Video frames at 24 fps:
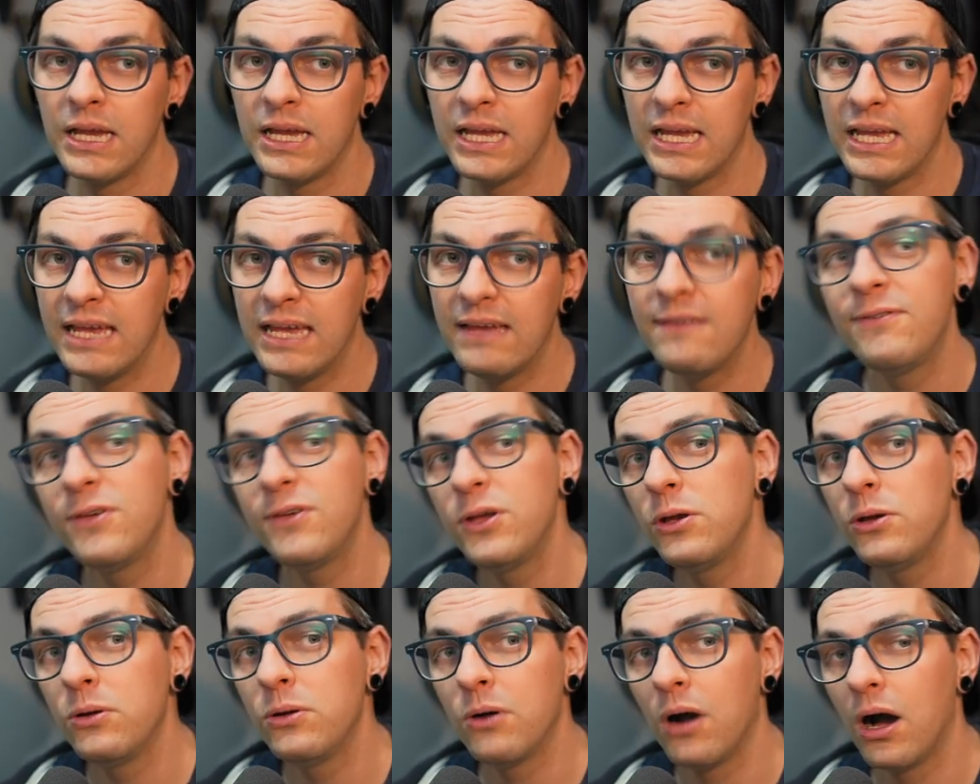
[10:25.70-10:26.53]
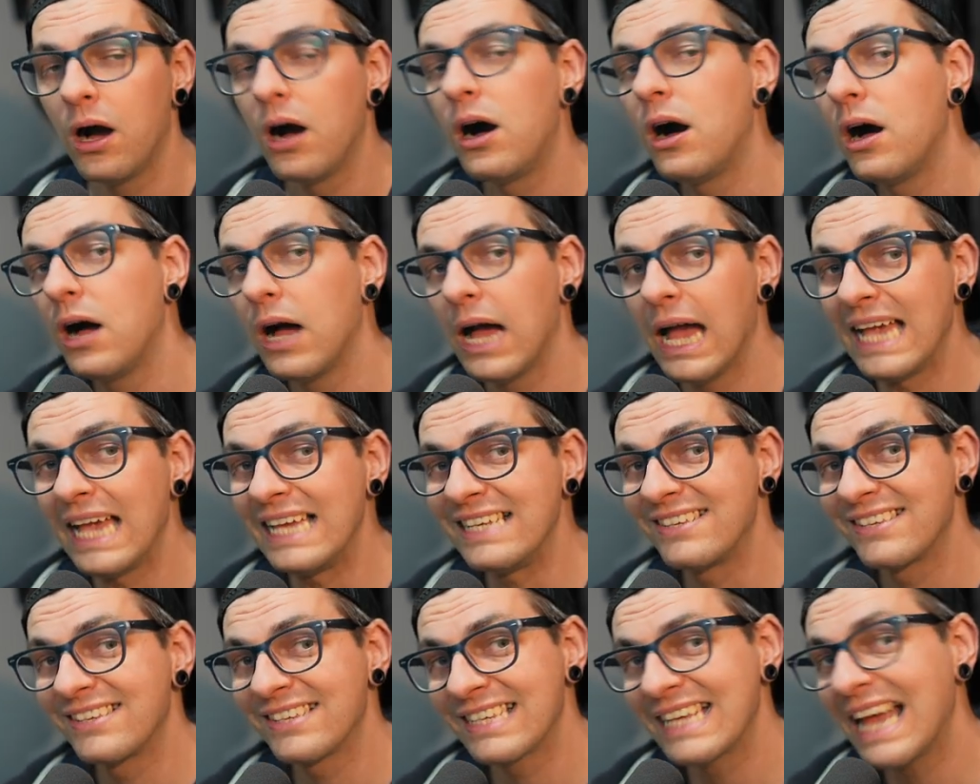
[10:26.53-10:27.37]
if you are a
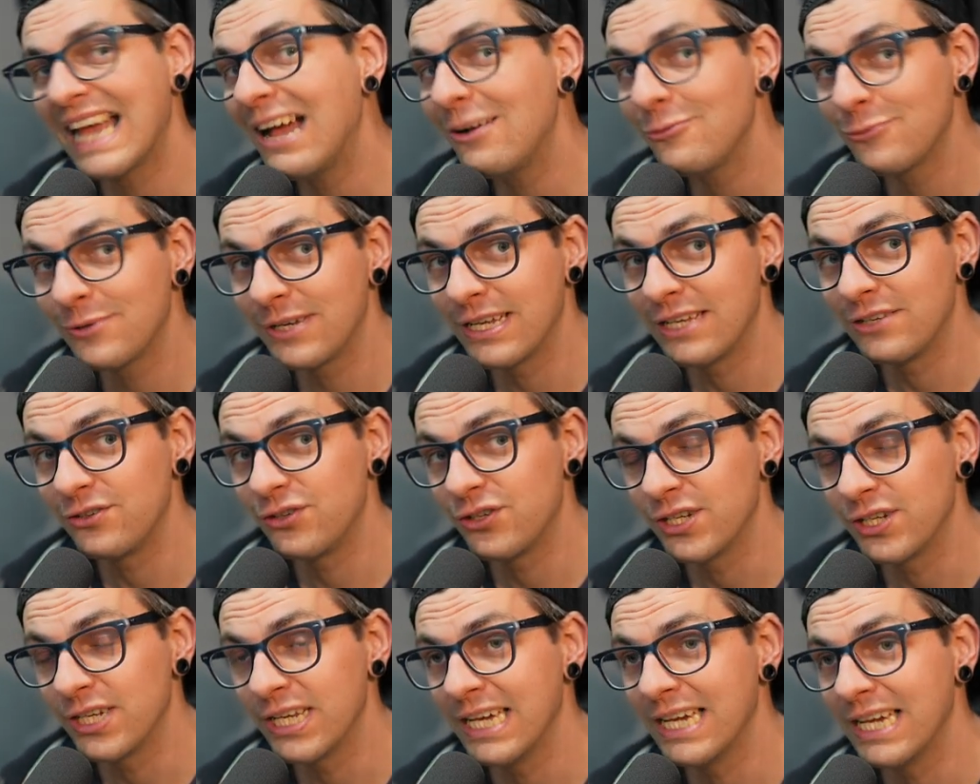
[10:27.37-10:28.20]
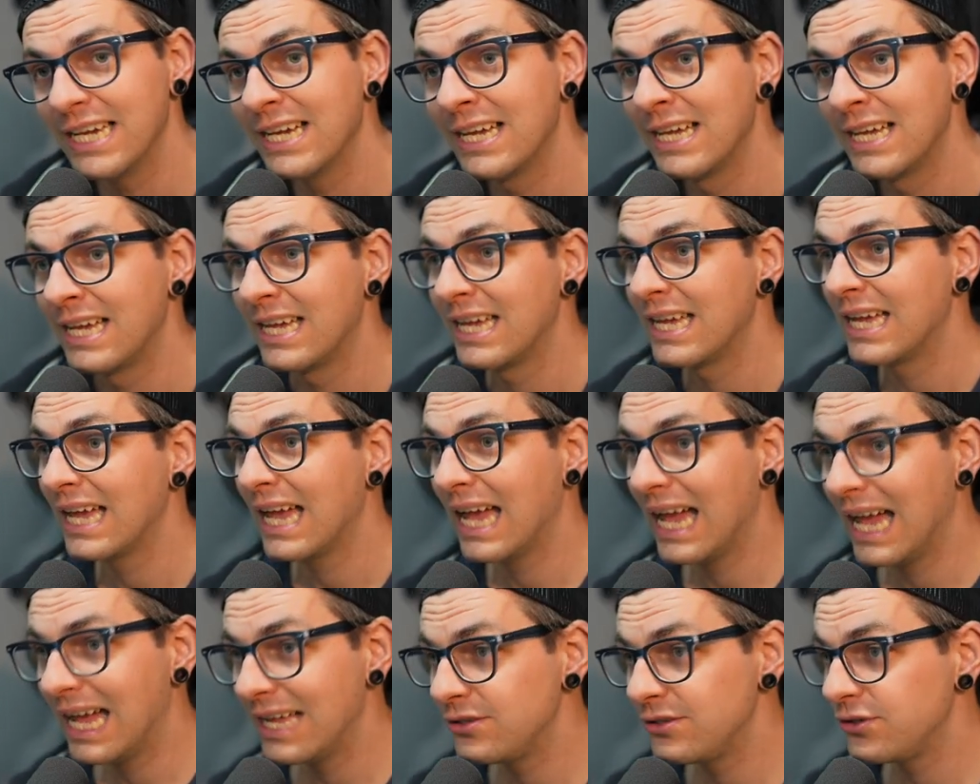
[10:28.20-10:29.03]
sound engineer
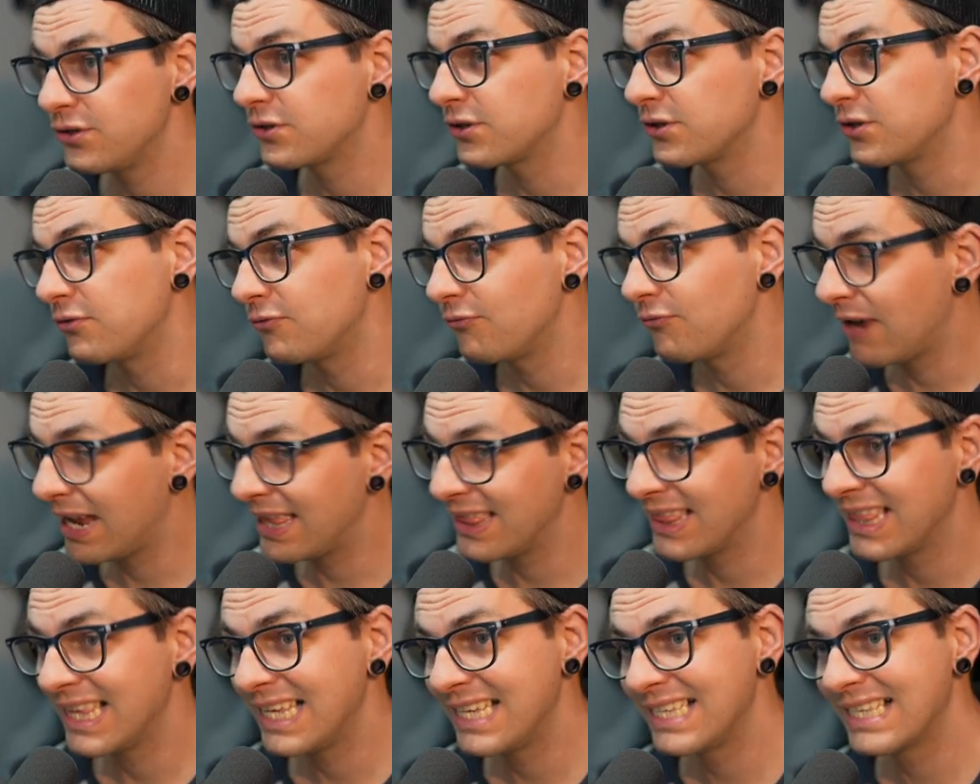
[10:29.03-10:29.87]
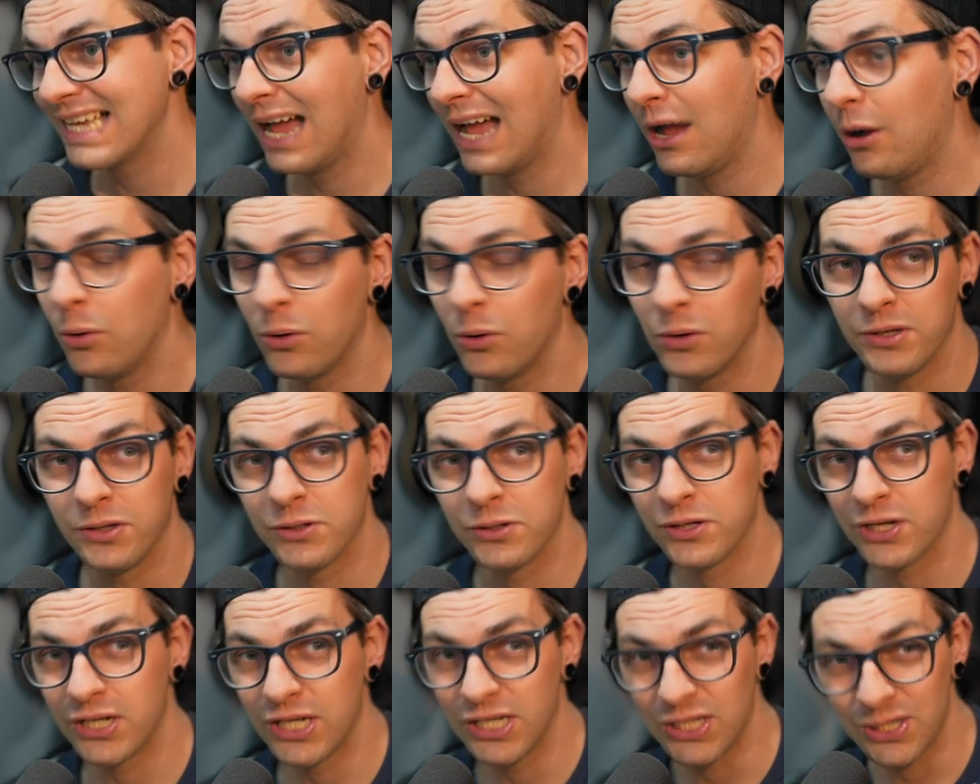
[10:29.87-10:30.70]
and you're going to rent these out or you're
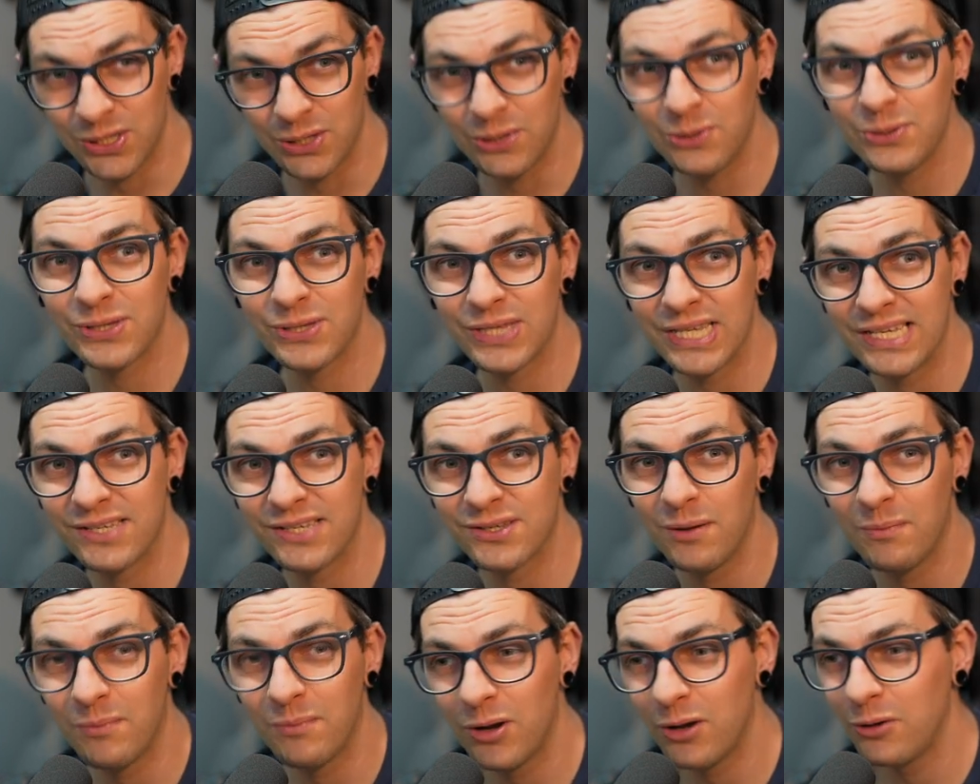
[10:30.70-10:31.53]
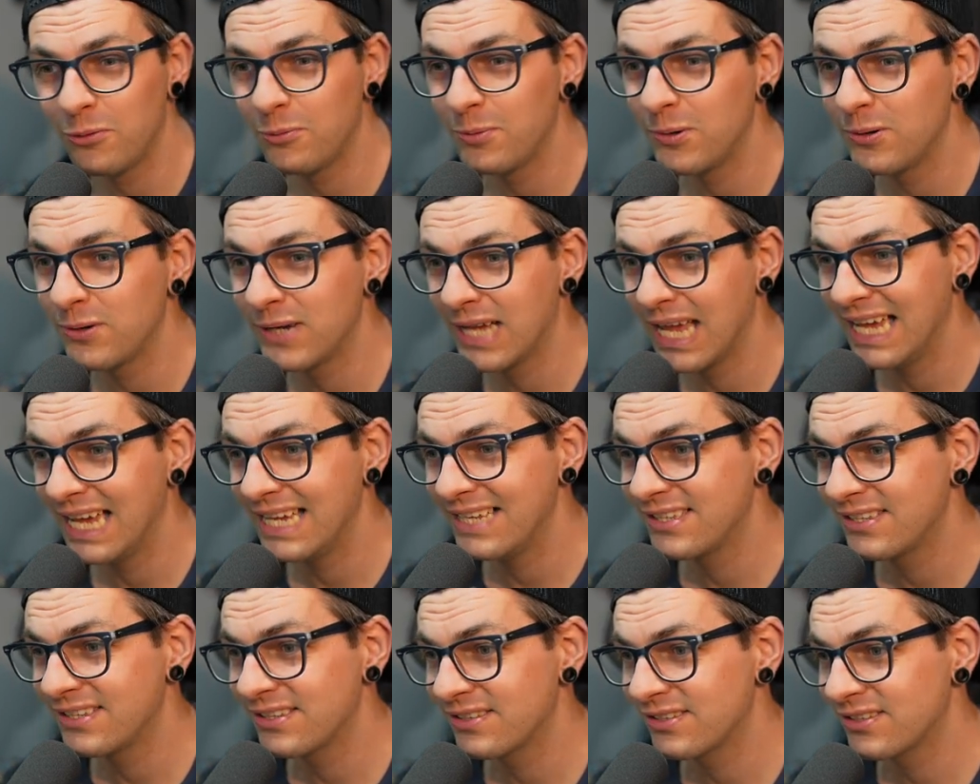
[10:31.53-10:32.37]
going to use these on multiple
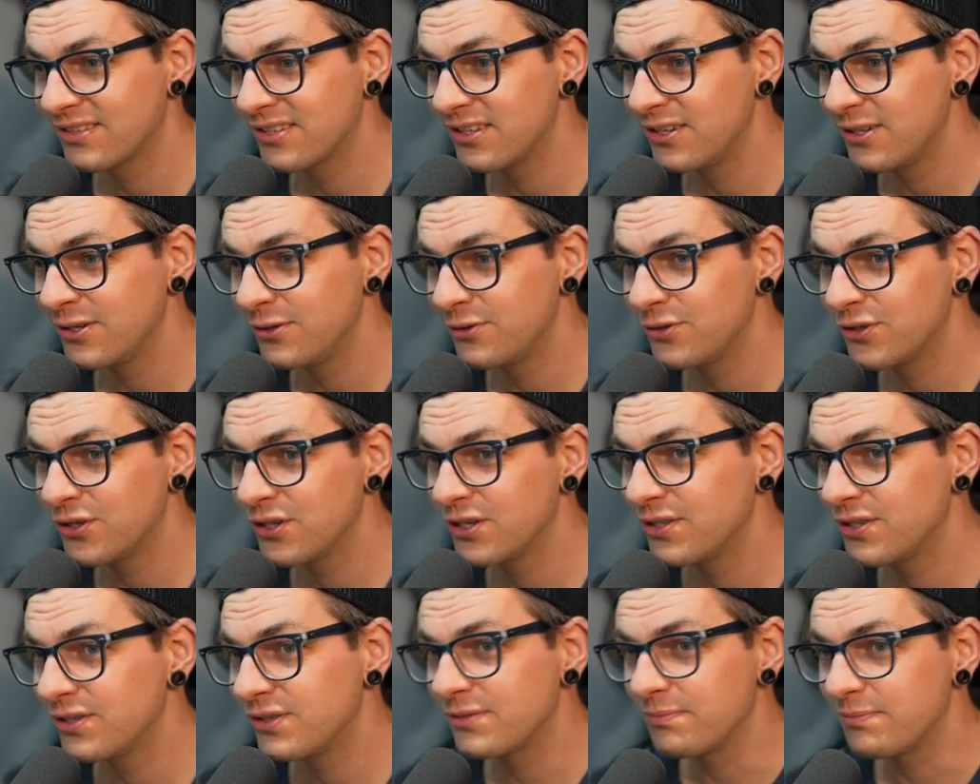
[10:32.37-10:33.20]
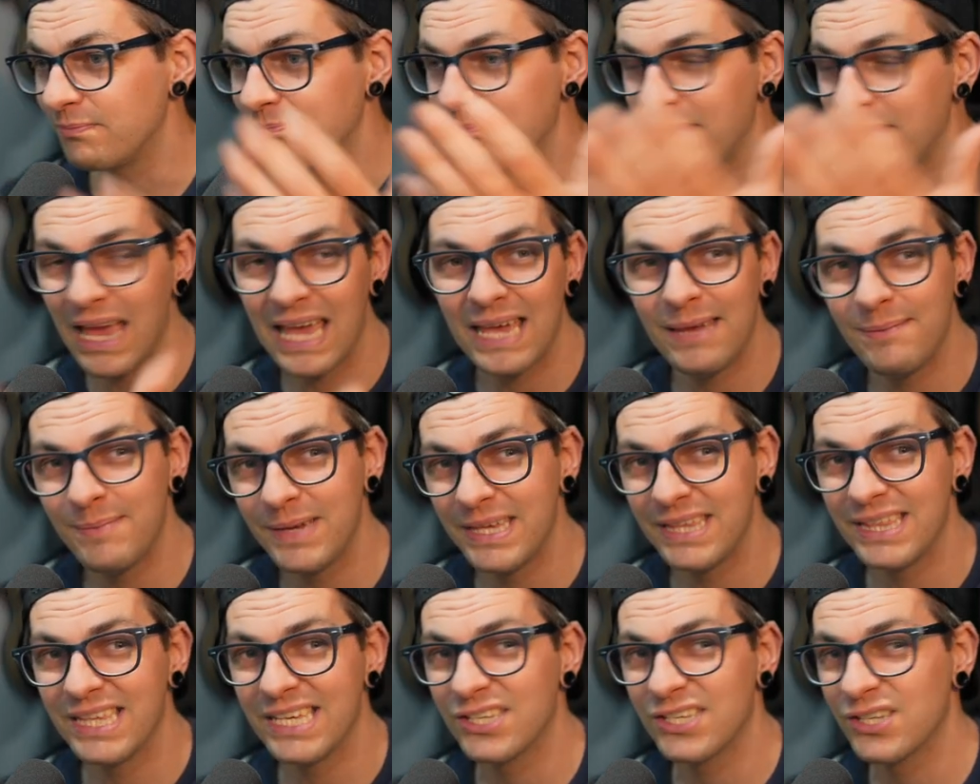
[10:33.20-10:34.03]
case solutions, maybe
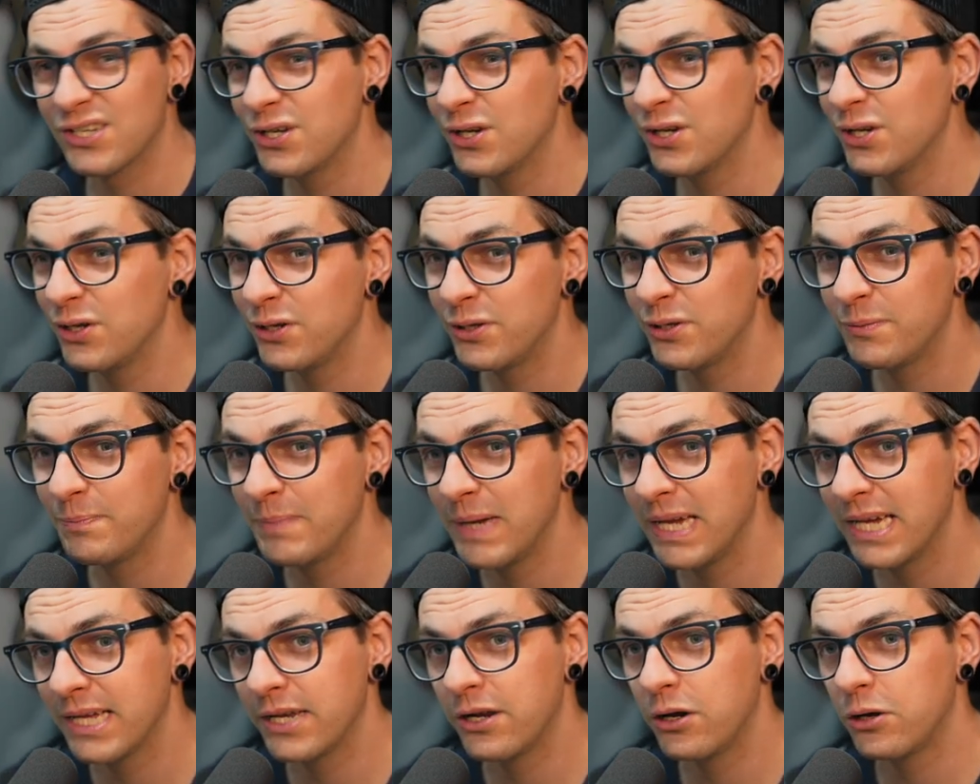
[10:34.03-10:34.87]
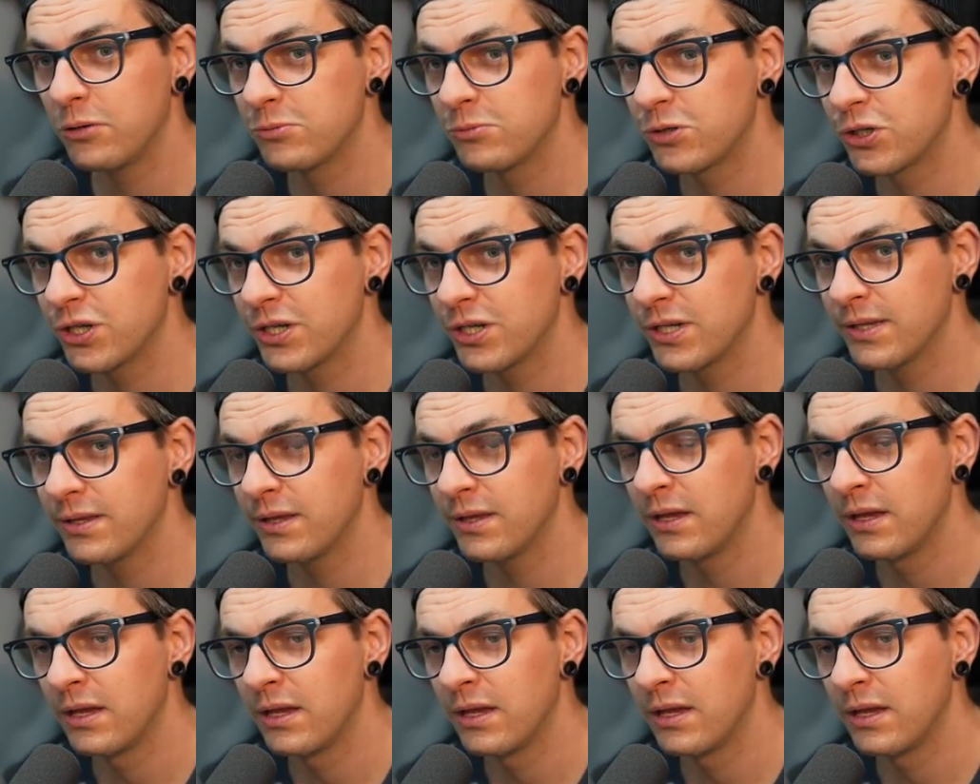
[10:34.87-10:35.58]
this could be an option.